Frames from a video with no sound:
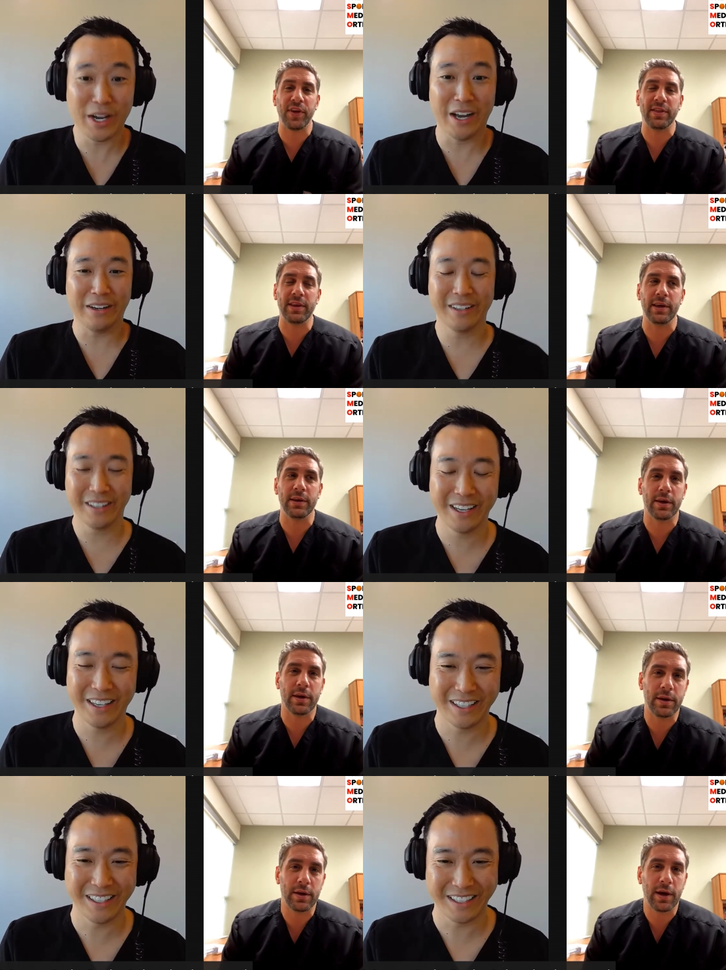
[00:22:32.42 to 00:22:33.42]
Speaker 1: done.
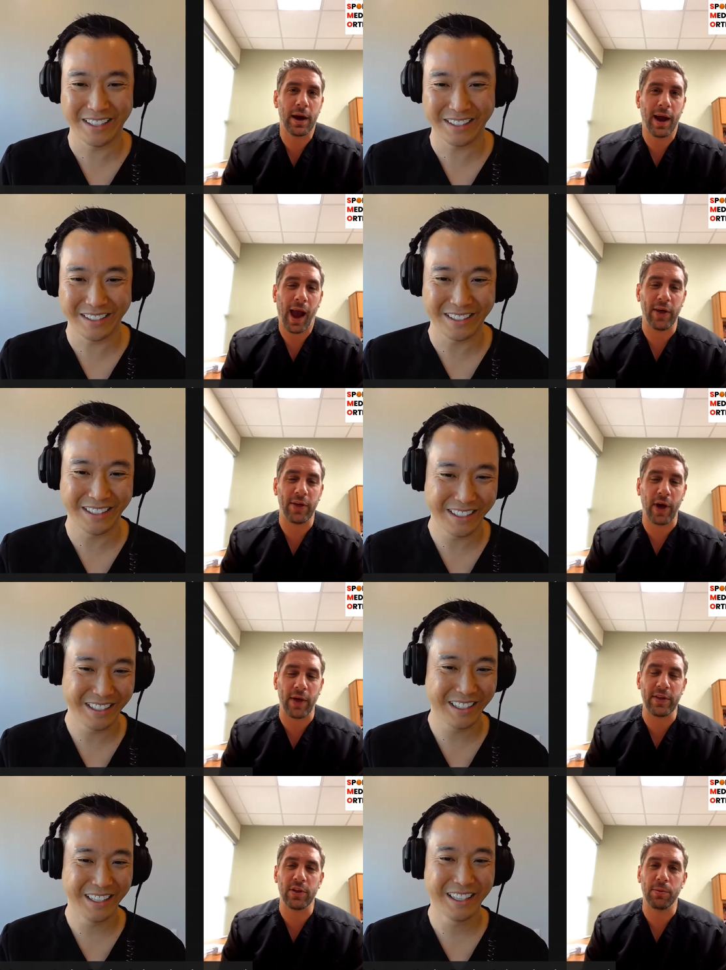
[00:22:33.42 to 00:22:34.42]
I,
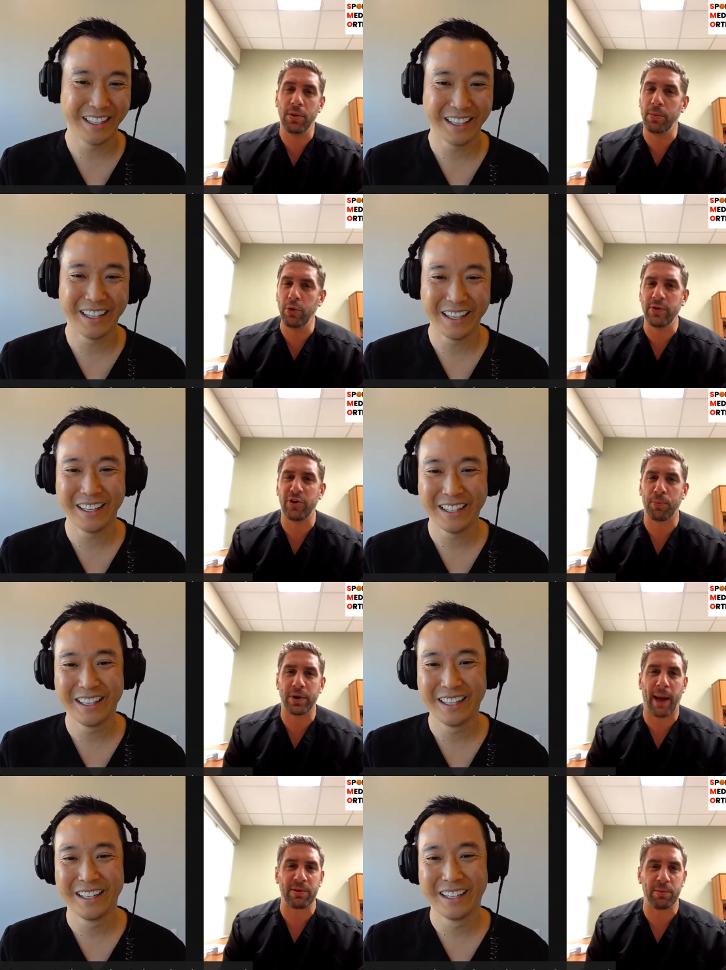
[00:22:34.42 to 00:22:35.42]
I, the mood is still
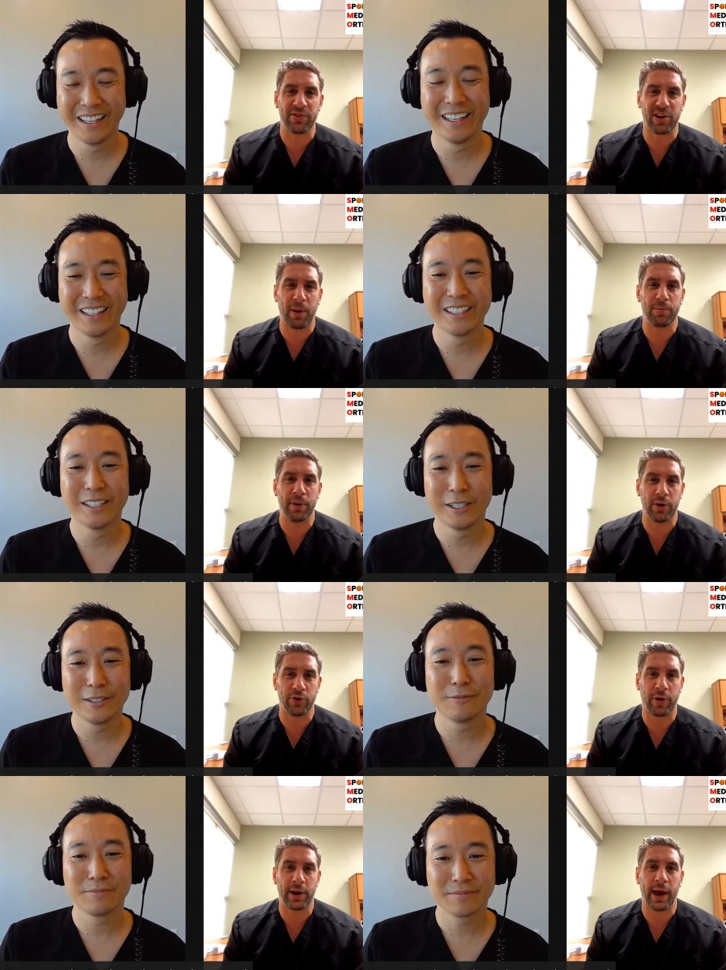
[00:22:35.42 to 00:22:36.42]
pretty optimistic about the
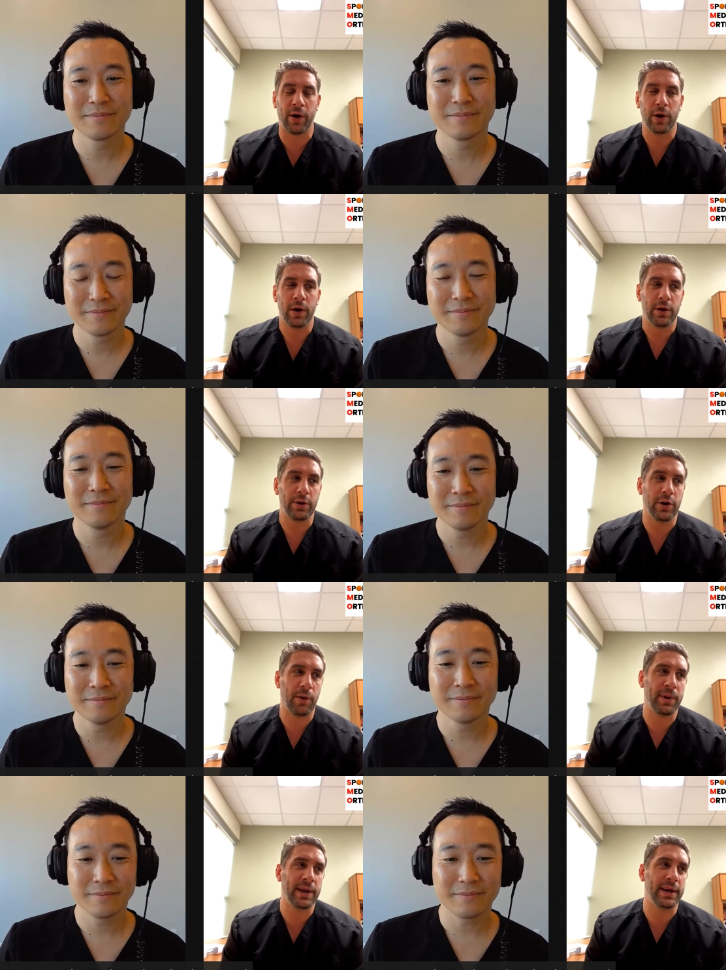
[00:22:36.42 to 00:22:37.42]
Bills right now. You
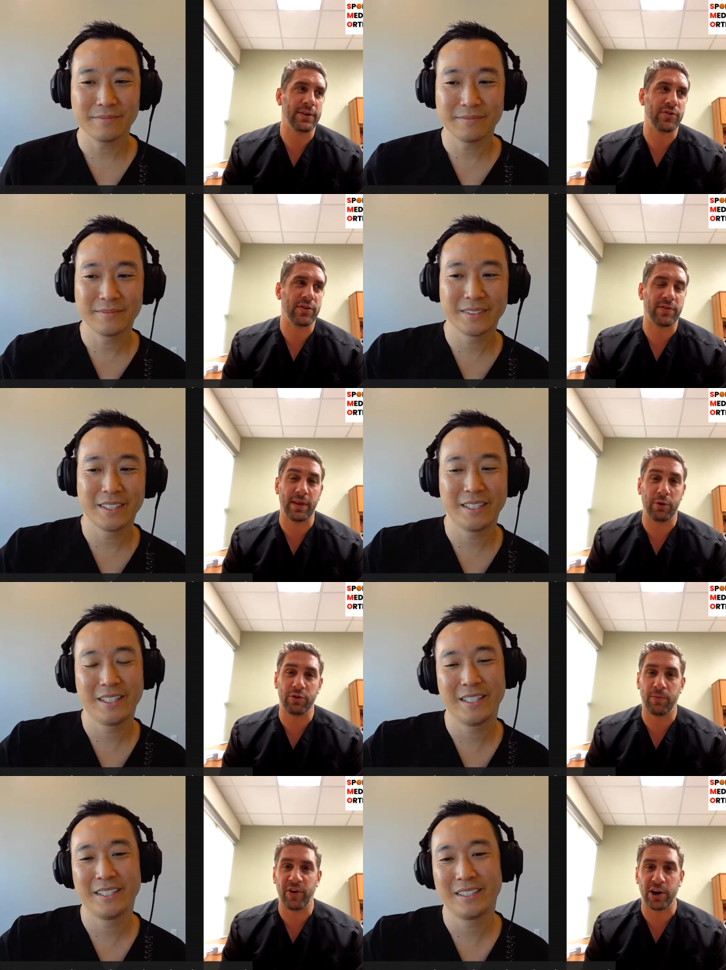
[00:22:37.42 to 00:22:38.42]
know, I mean, it's just lately like, it
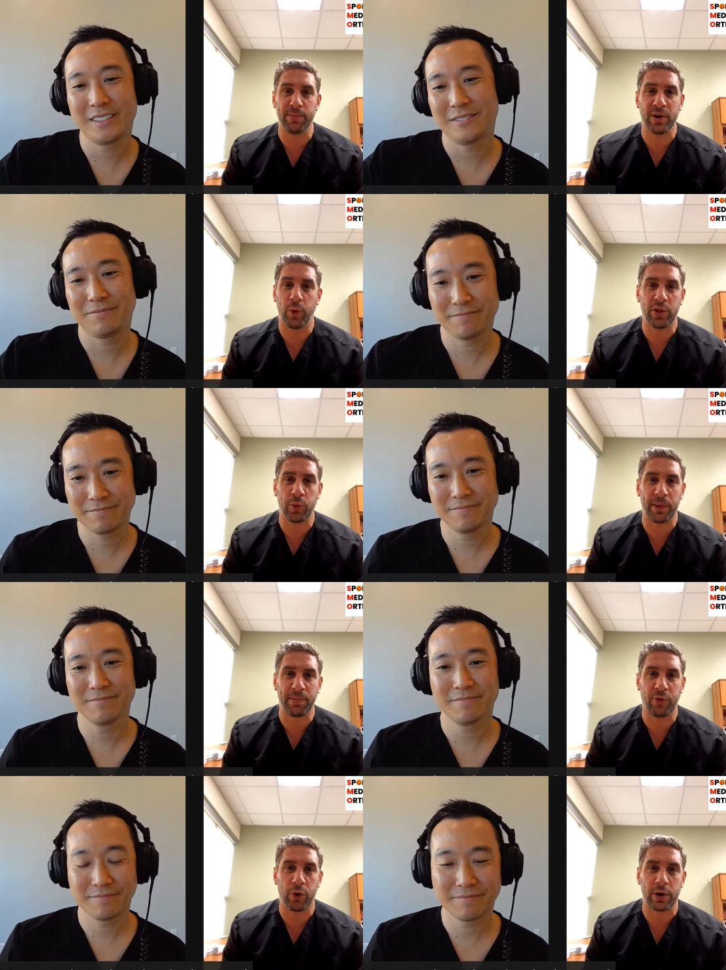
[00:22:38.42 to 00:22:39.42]
was a very big win the
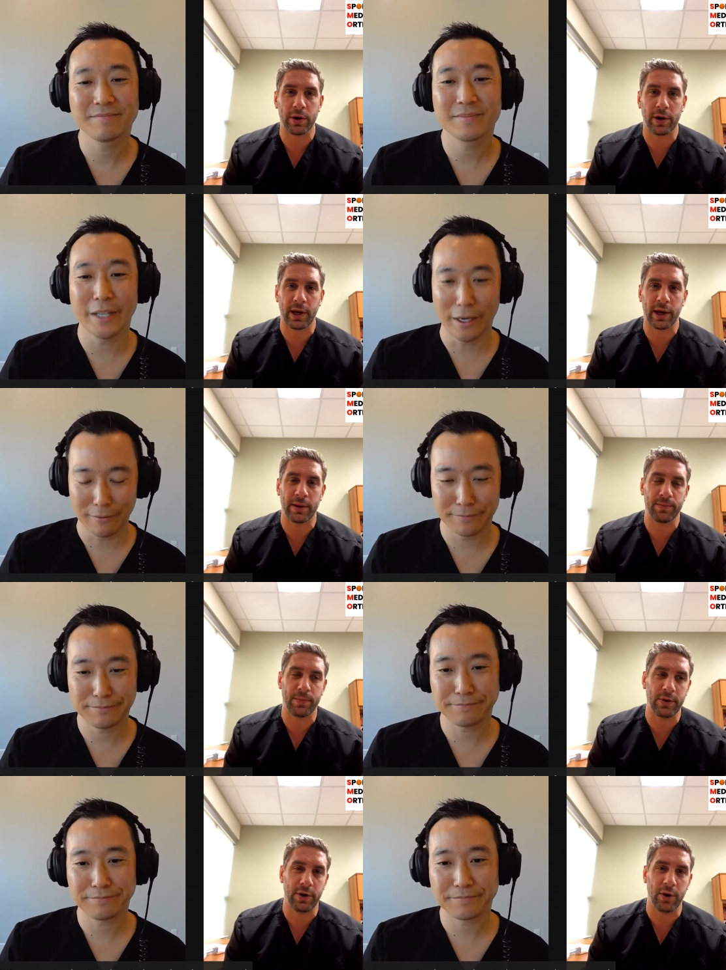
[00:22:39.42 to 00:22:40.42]
week before, and yeah.
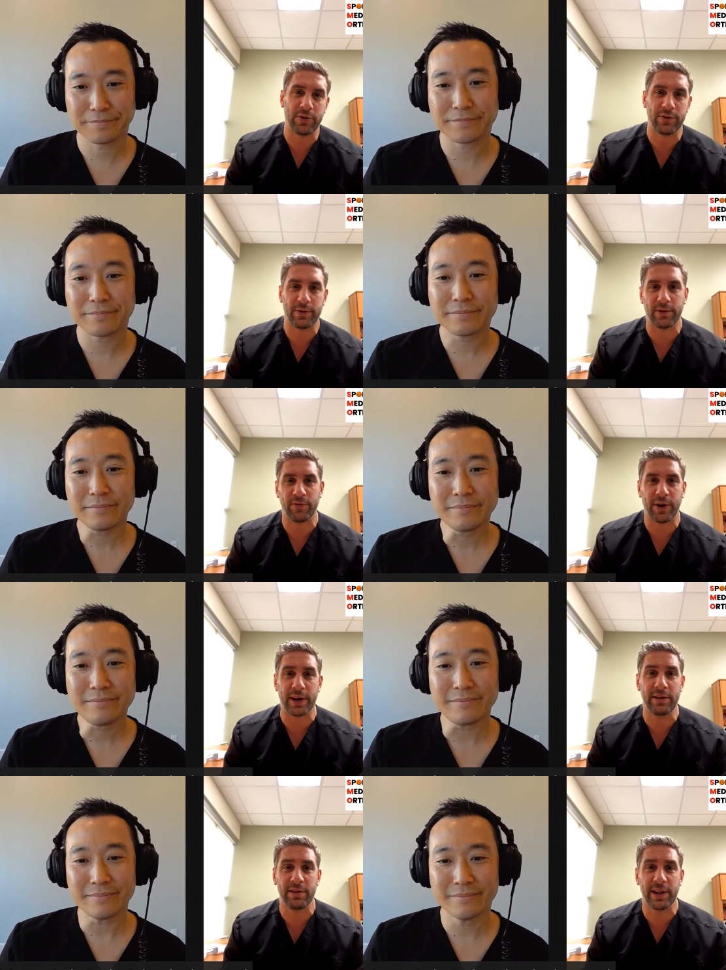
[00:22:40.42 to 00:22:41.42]
now it's it's
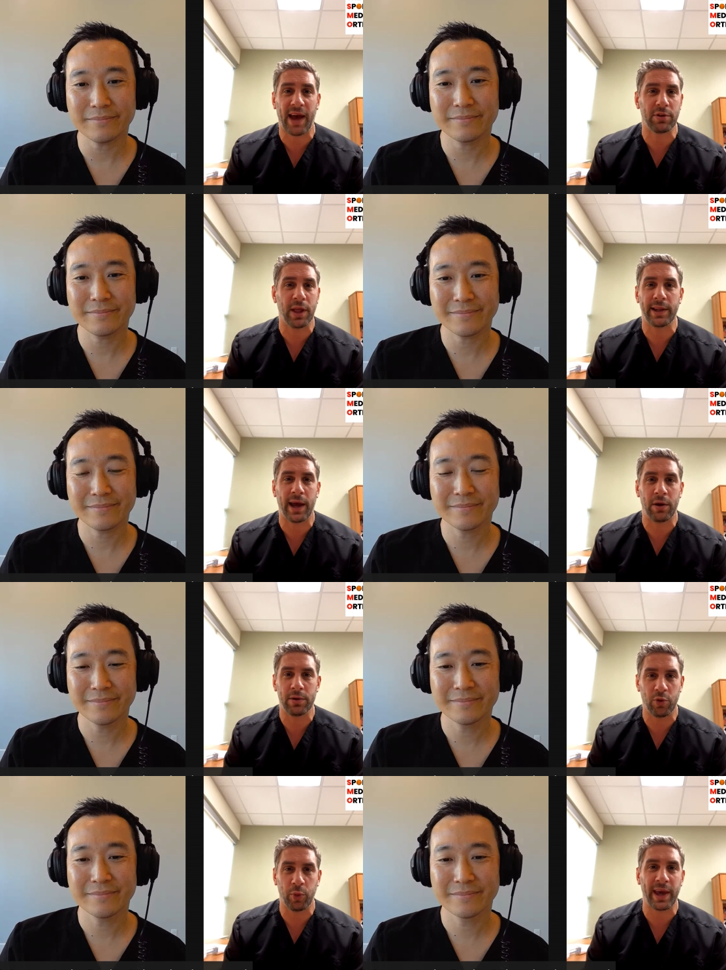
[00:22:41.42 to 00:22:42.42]
very easy to have a letdown
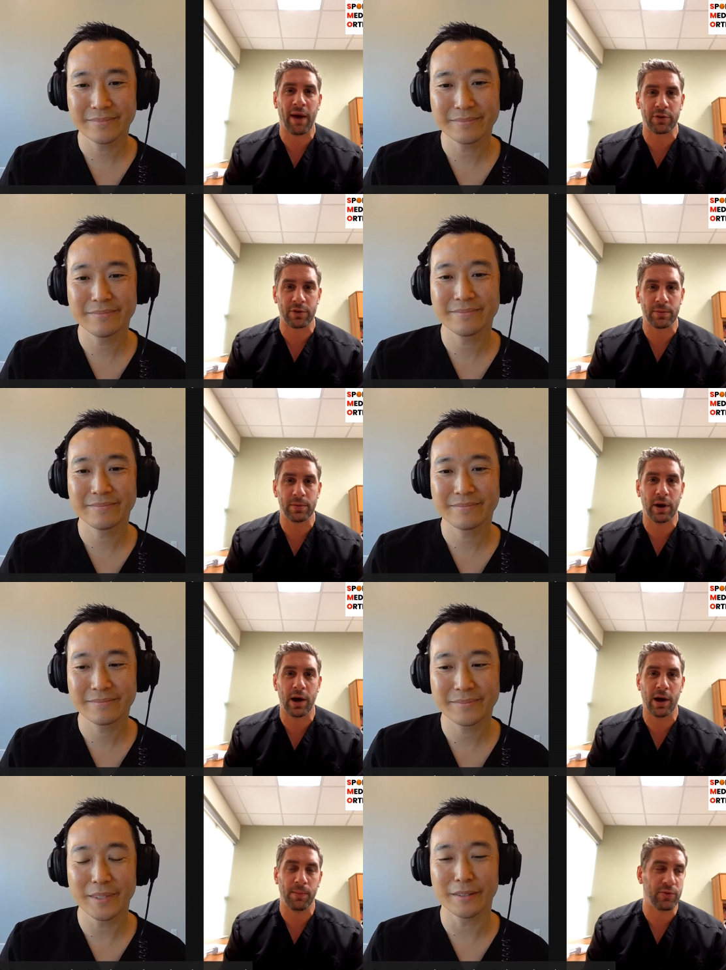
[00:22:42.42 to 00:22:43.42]
the week after.
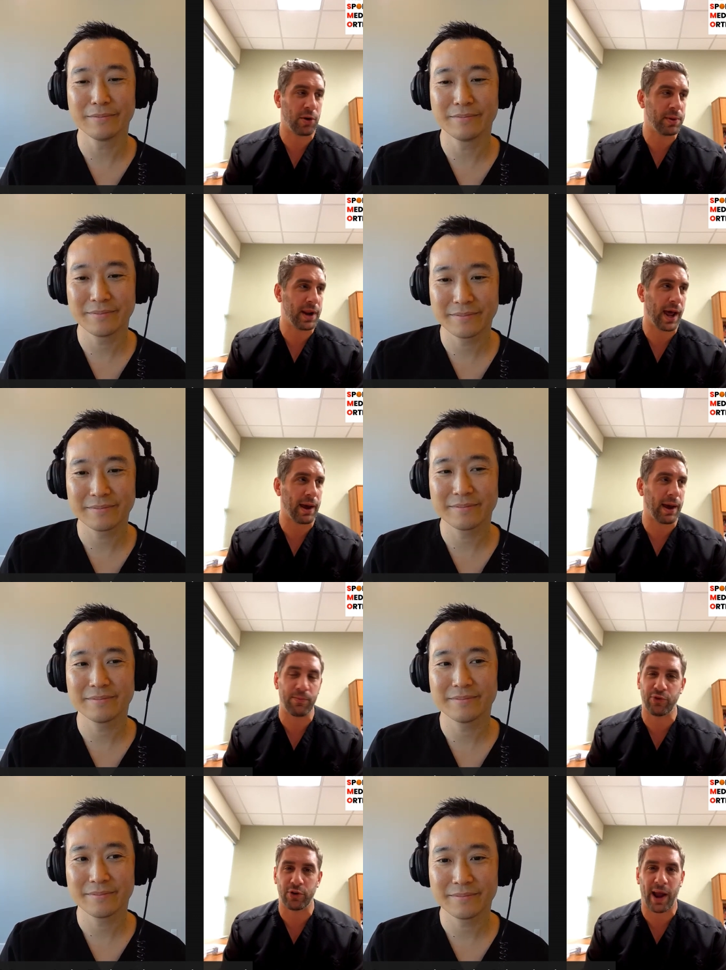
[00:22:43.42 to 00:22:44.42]
Um, yeah. So I mean, I'm
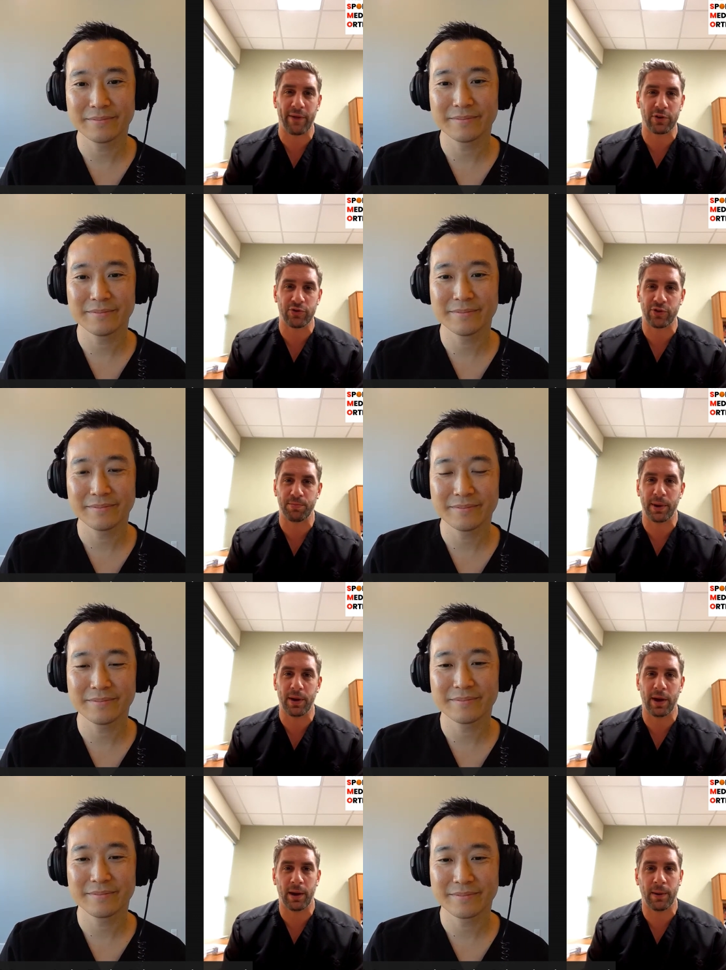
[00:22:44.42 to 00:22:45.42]
sure after just
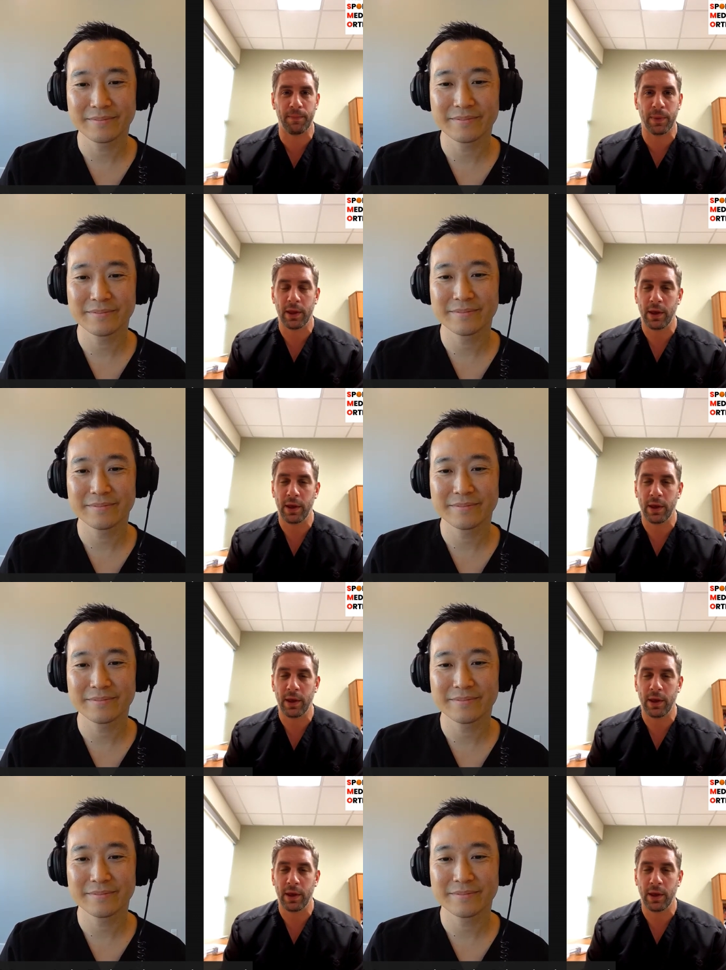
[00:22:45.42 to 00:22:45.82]
be, um,